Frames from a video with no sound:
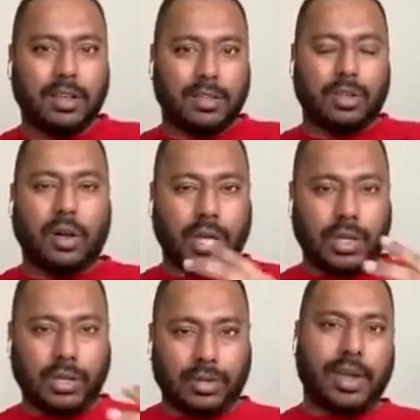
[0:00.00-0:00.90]
So how
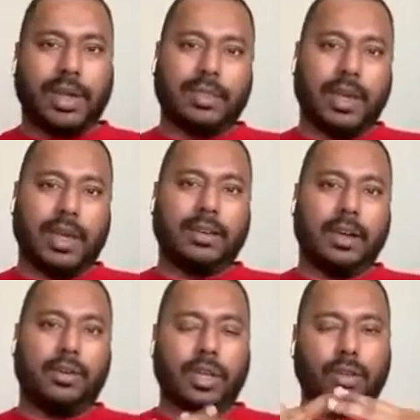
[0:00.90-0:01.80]
can you connect that?
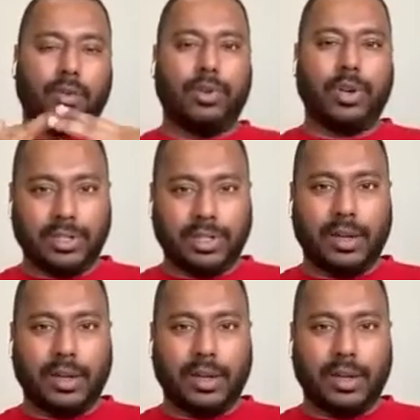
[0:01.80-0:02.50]
how can you bridge that?